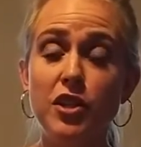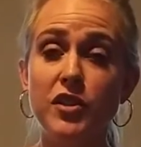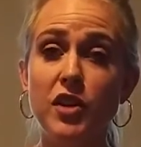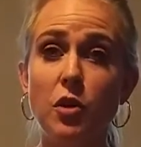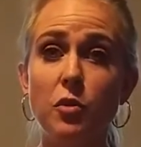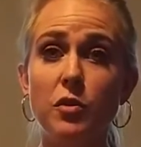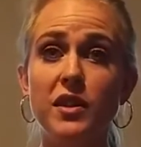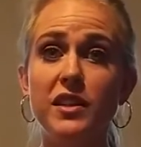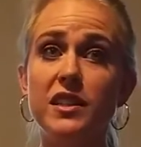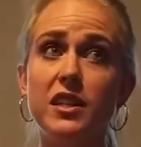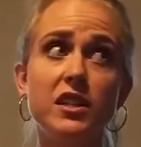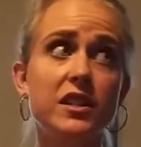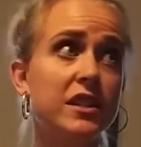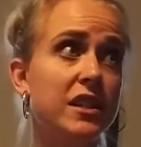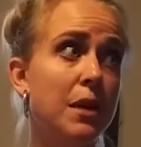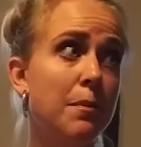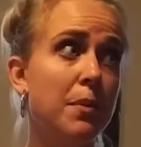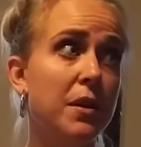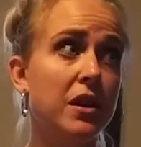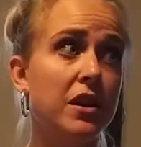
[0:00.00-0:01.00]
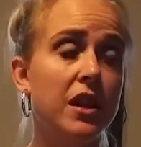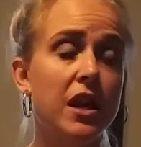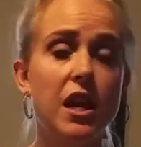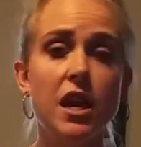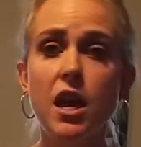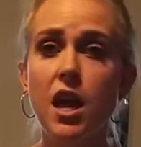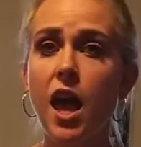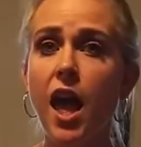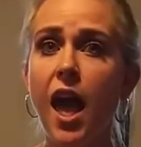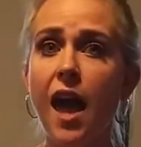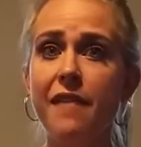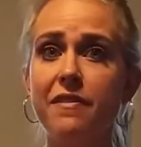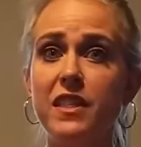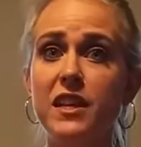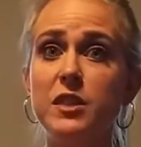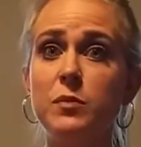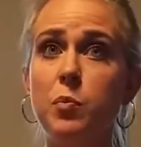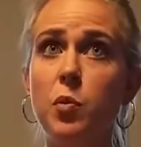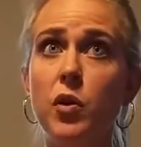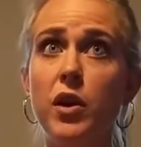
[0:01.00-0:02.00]
So this is typically, at
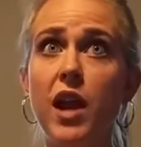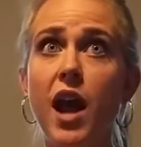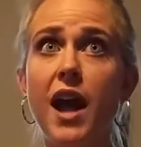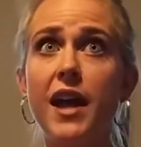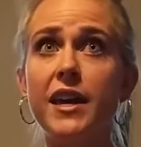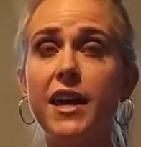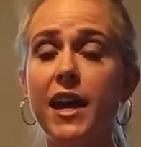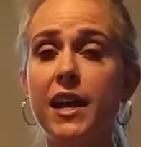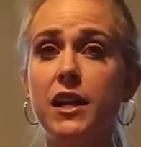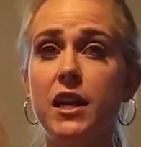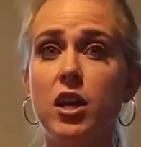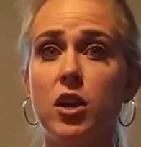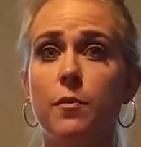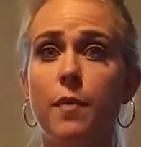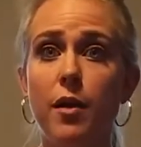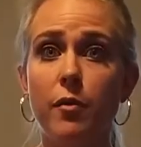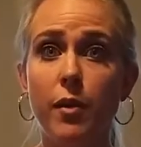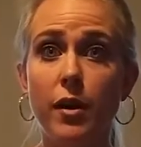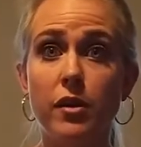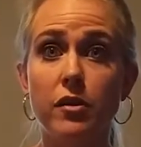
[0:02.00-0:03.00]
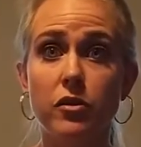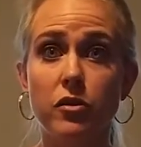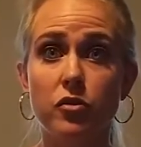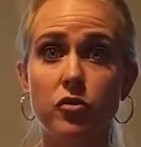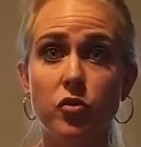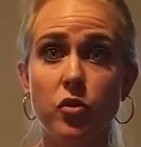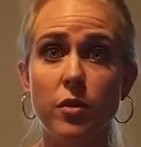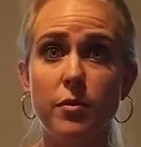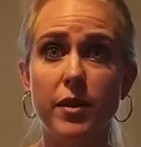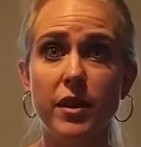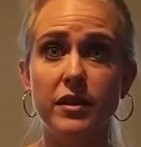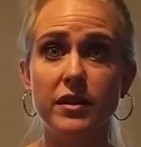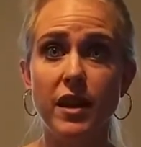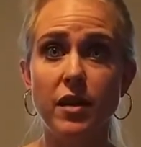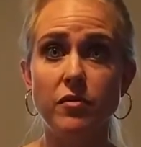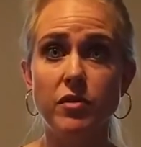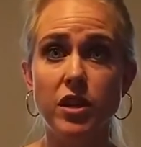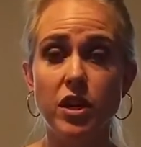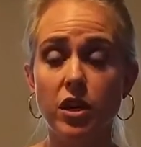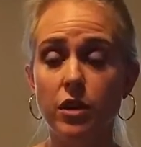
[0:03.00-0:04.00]
this point, I can't hear my regular doorbell
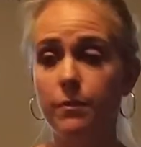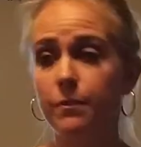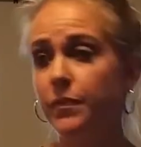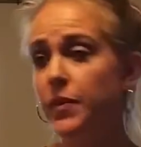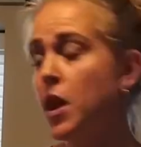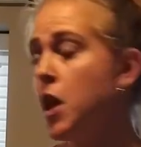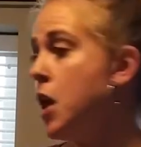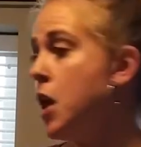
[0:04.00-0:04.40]
down here.